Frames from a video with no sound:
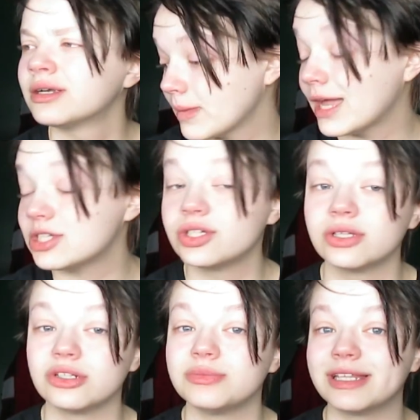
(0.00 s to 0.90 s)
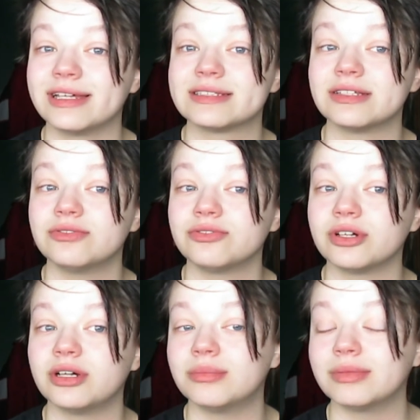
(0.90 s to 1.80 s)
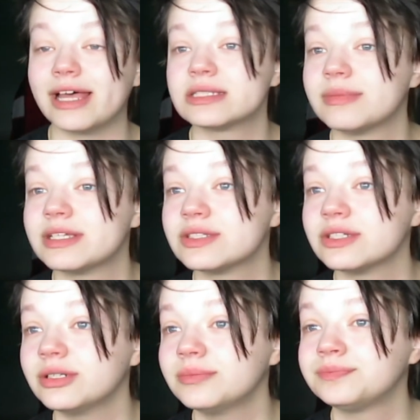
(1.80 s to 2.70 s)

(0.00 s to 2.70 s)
I actually learned my lesson from last semester.